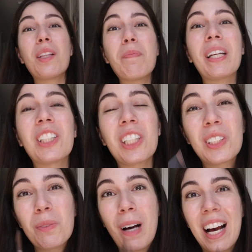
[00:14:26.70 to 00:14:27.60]
the picture
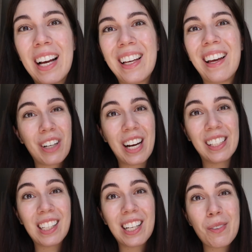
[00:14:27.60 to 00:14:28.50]
to my
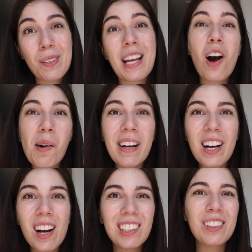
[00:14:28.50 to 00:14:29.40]
friend and she was like, oh my
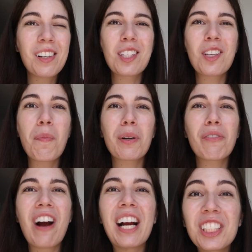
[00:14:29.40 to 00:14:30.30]
god, you look so
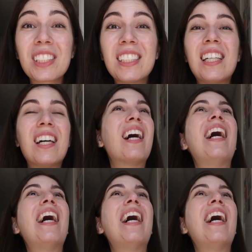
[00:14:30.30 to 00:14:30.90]
professional.